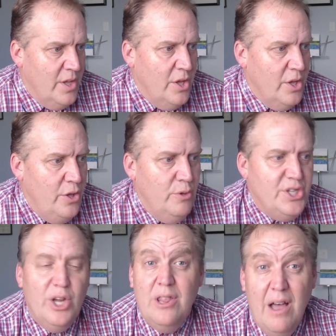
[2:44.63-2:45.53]
you shall
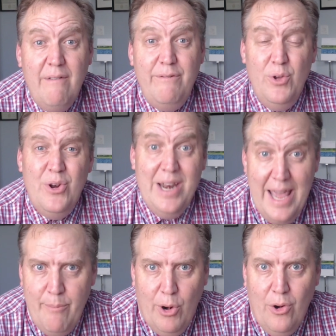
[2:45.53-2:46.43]
love your
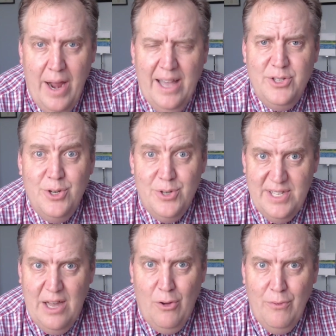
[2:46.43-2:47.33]
neighbor as
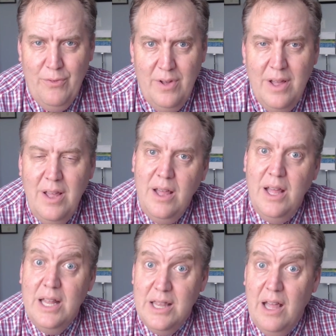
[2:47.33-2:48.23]
yourself.
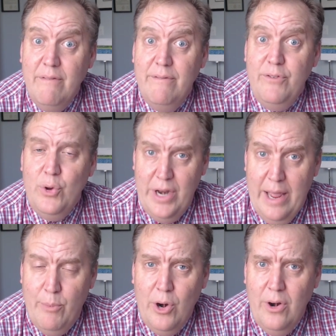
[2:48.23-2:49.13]
Love your
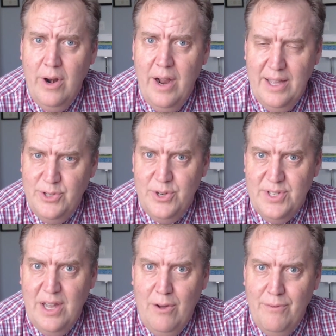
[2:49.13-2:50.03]
neighbor as
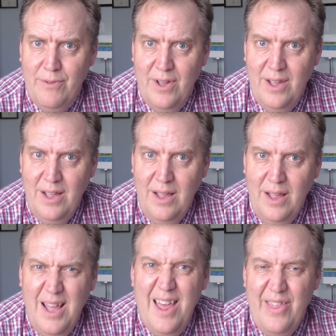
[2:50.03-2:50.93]
yourself.
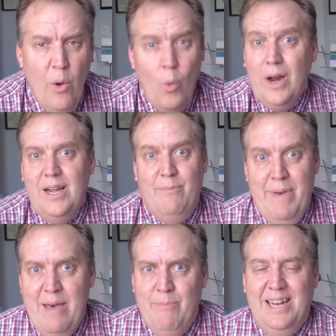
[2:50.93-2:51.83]
That one
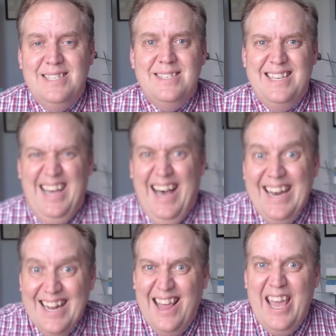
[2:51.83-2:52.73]
commandment is kind of
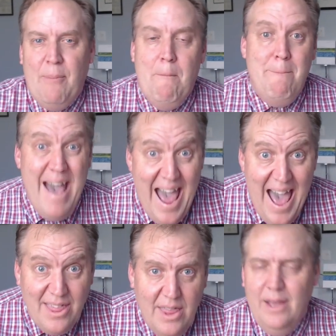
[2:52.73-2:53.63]
like math.
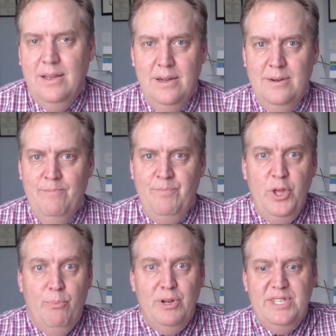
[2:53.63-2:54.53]
You
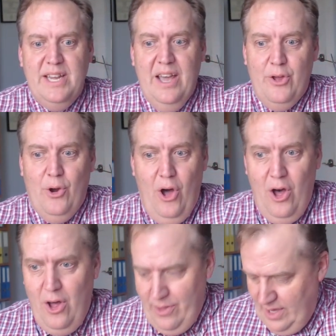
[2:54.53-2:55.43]
put together
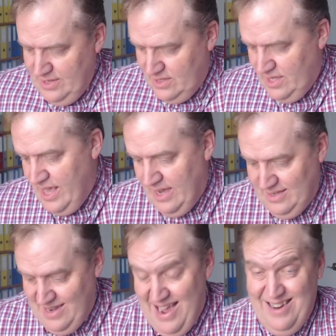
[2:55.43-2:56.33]
all these things, and
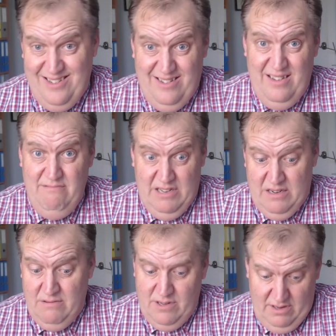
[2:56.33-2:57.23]
actually, you know,
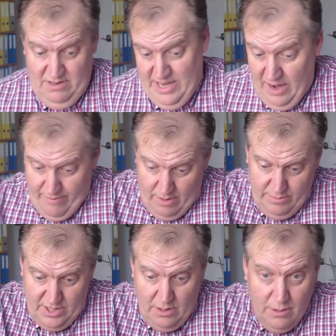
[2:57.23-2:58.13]
10 of them,
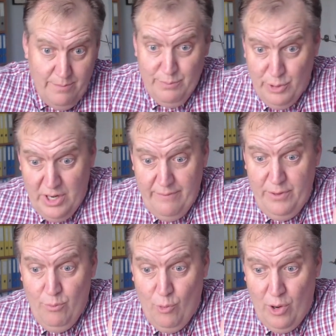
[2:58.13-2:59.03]
so put in a few
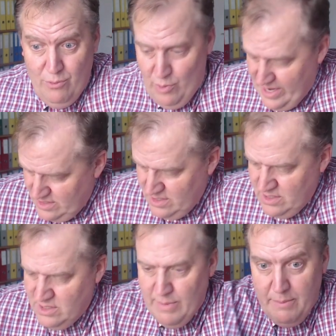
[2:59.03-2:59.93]
more raisins, maybe